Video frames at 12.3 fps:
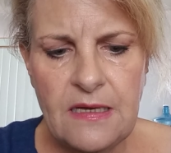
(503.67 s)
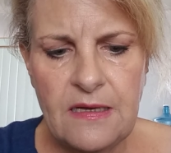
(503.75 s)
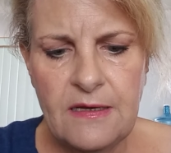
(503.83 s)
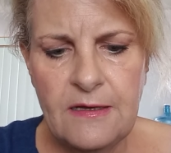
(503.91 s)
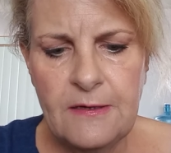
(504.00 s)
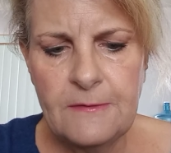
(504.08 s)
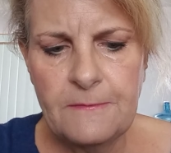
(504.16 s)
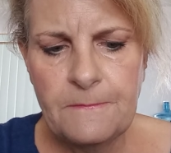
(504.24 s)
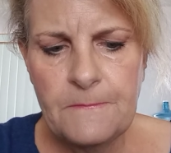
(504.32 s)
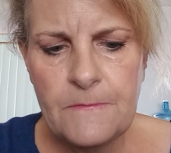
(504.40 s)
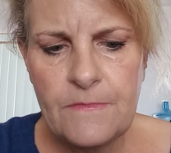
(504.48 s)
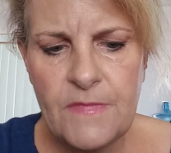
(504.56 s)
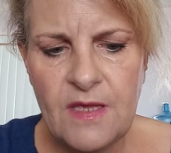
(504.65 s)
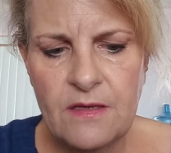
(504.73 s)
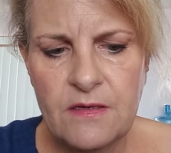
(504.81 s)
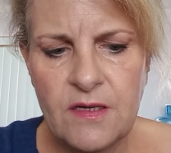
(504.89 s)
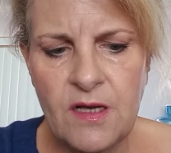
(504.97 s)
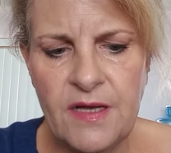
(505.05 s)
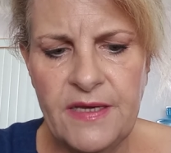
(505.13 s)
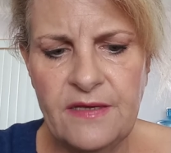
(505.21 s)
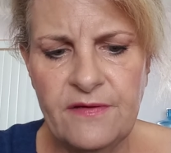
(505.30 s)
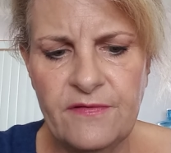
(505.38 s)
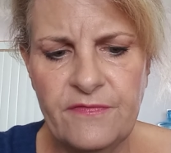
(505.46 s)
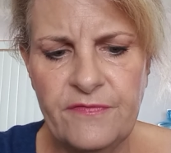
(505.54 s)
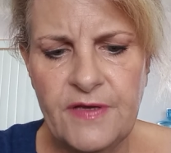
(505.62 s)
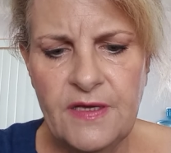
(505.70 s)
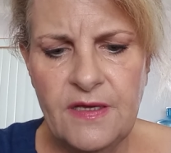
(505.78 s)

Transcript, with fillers: uh, kind of